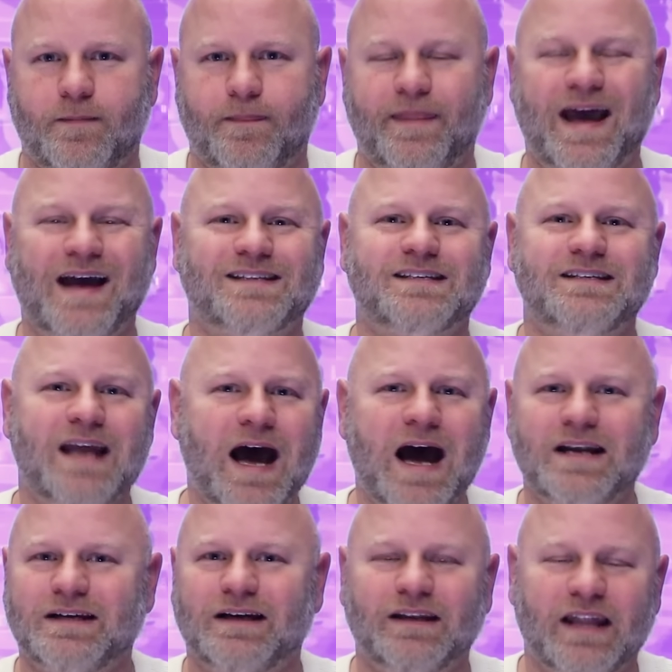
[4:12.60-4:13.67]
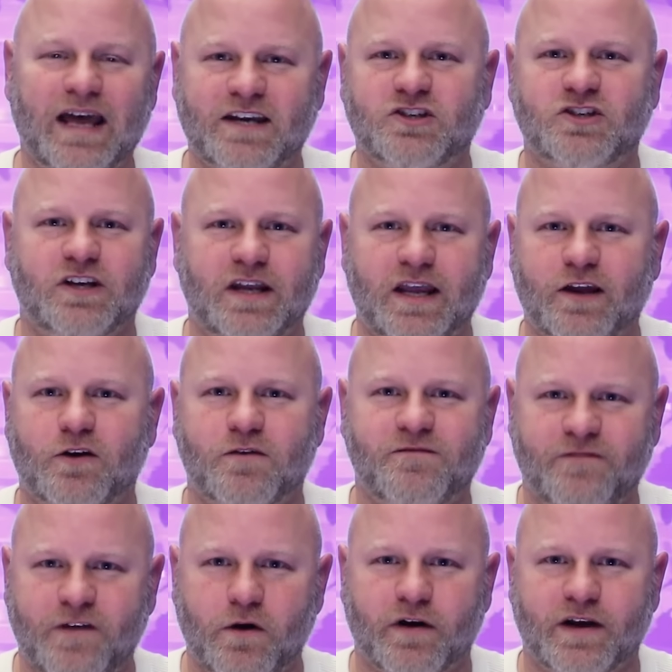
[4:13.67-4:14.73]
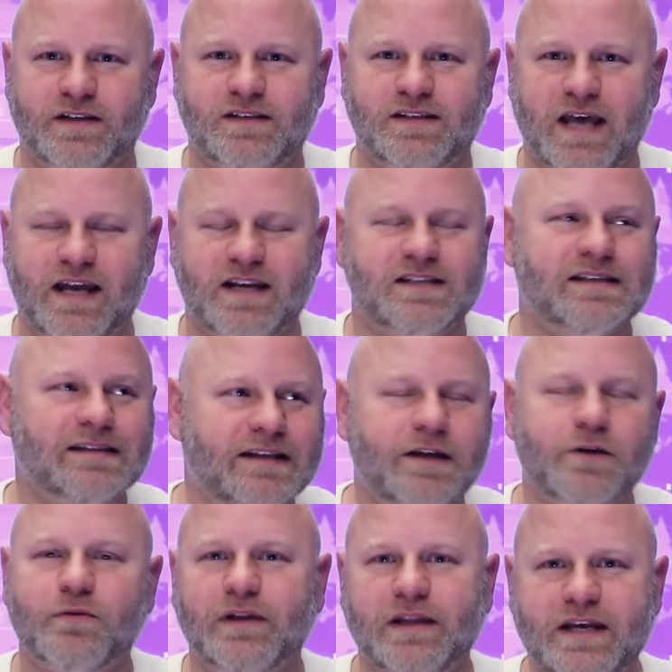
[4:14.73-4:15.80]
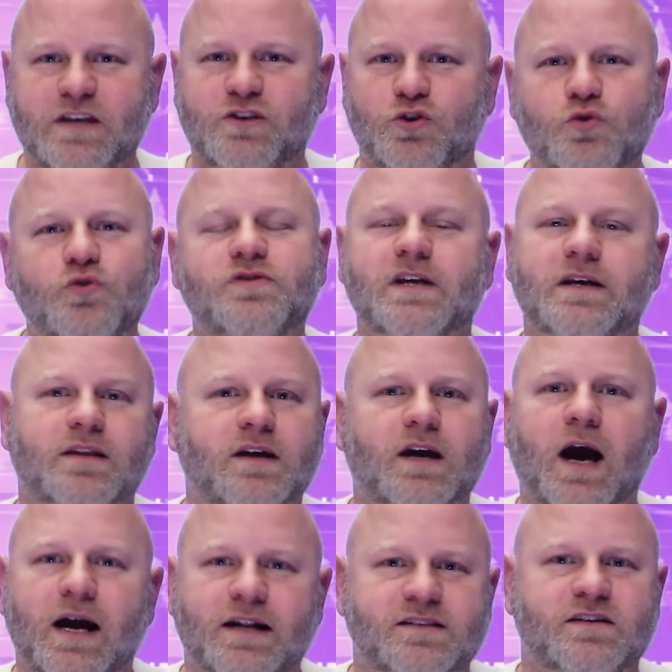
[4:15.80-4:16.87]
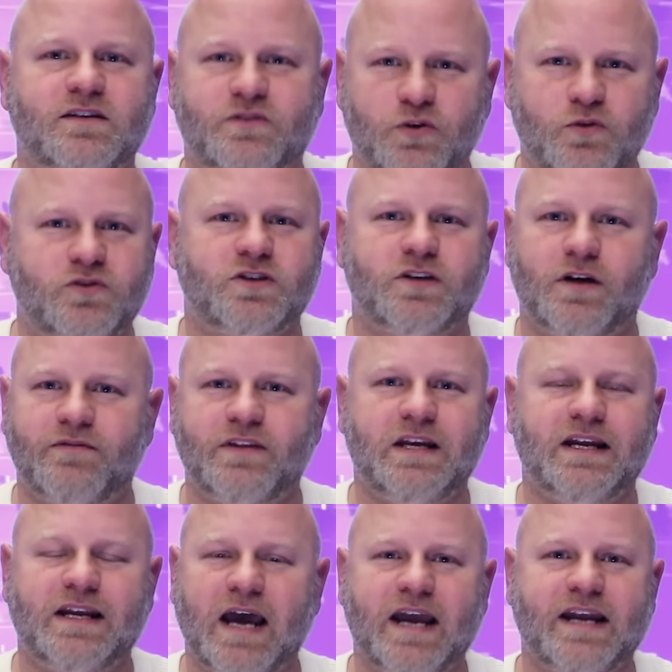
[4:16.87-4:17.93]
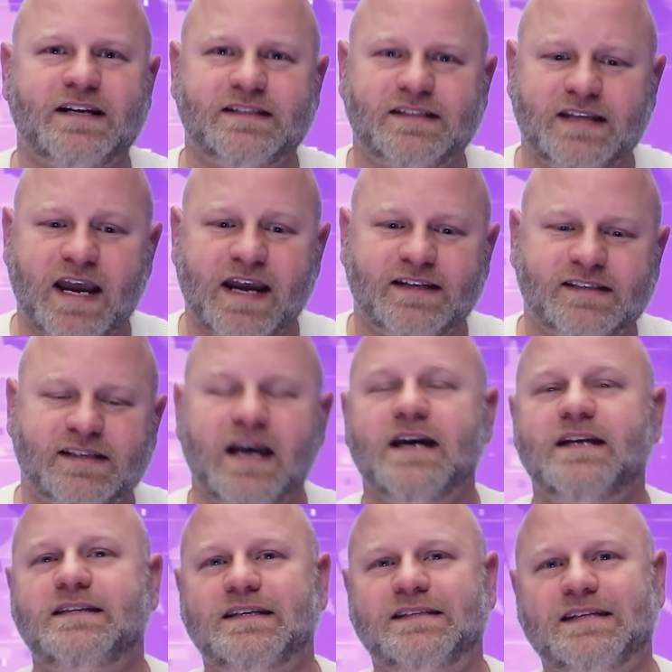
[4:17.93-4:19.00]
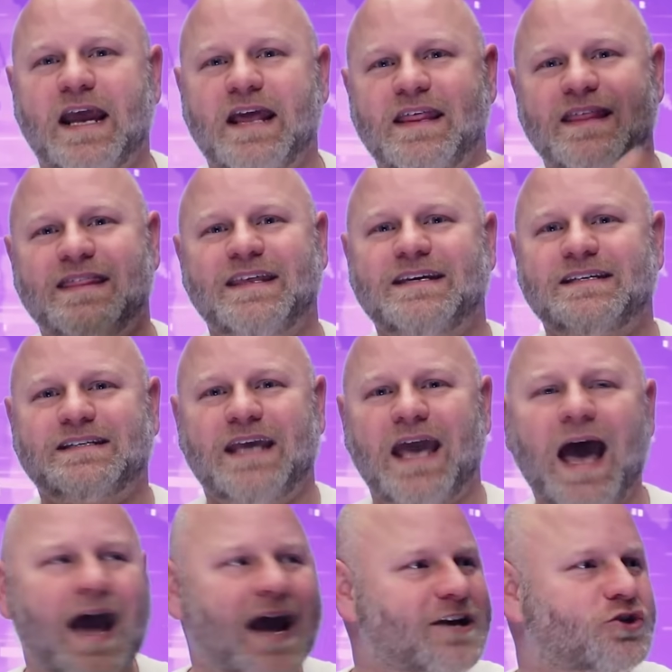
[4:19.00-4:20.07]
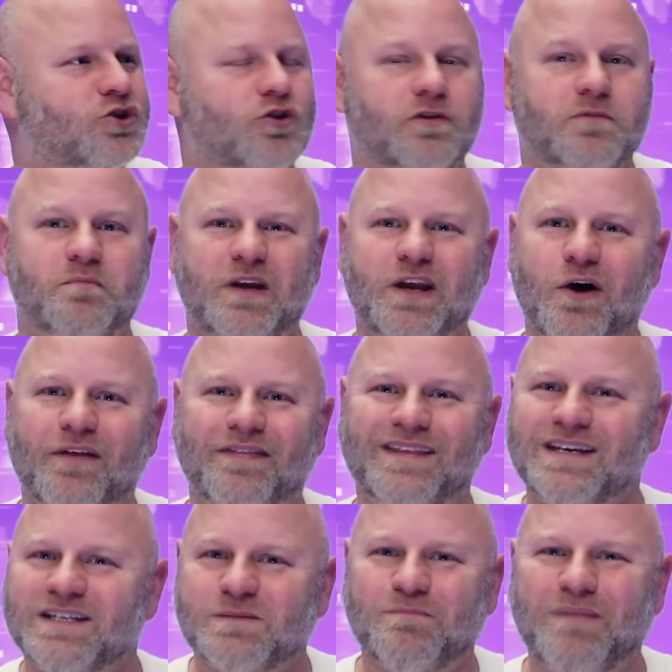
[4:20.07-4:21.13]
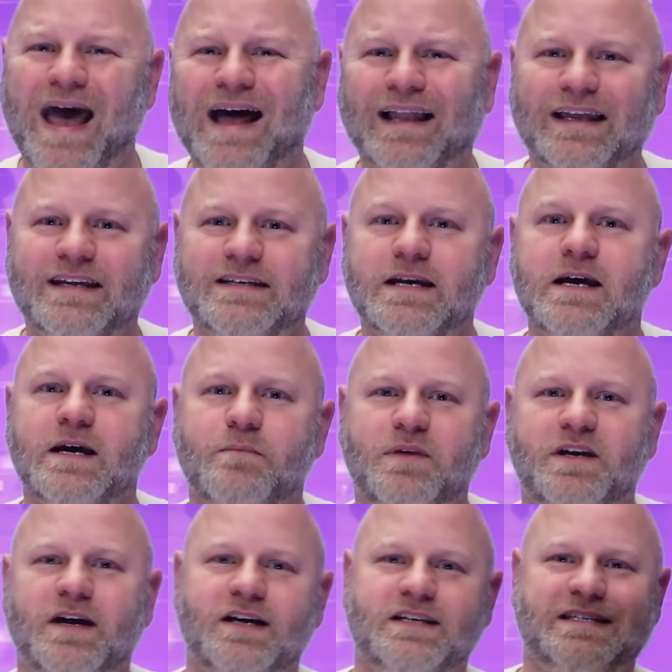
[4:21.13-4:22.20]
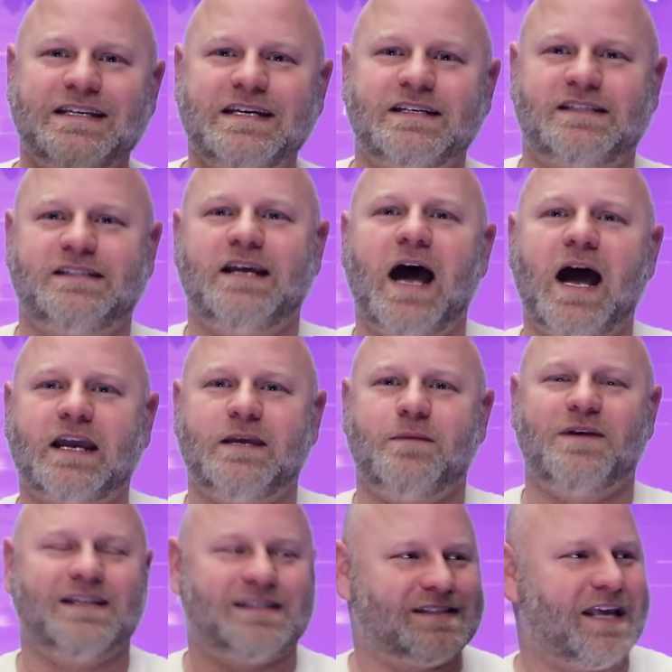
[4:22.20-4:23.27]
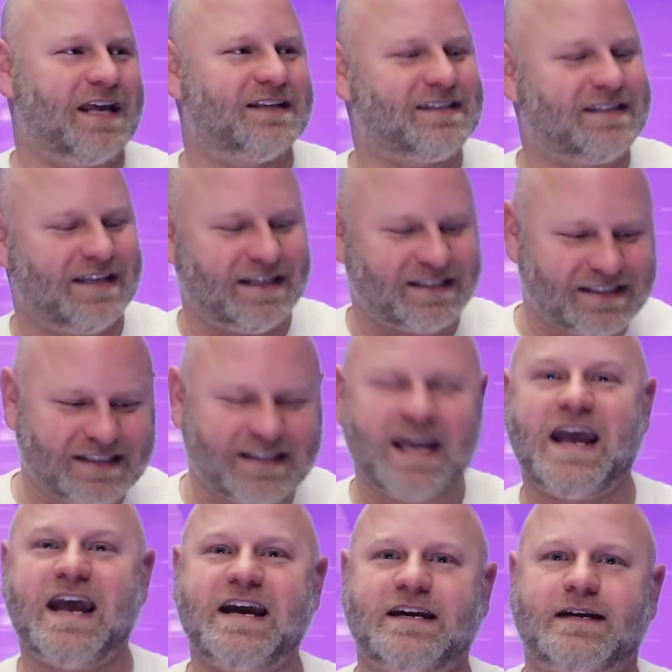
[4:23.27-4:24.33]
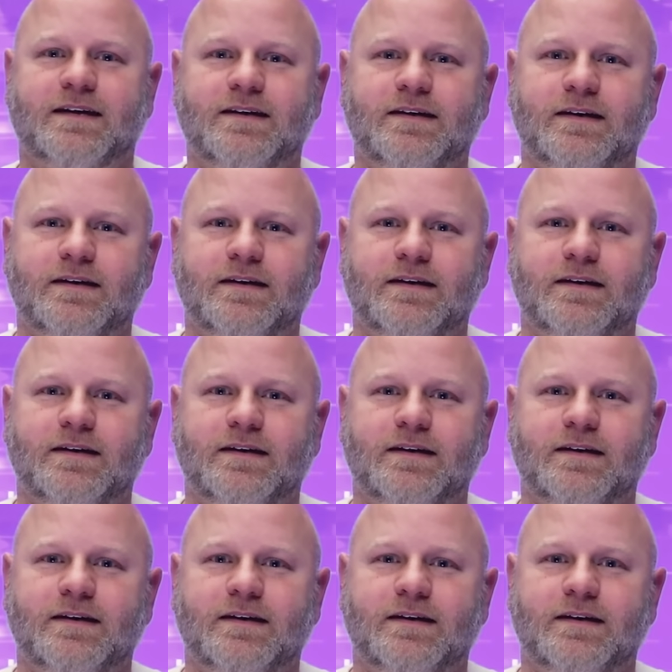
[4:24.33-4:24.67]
That's not election interference. That is literally using the Constitution of the United States to say that this guy shouldn't be on this ballot because this document says this thing.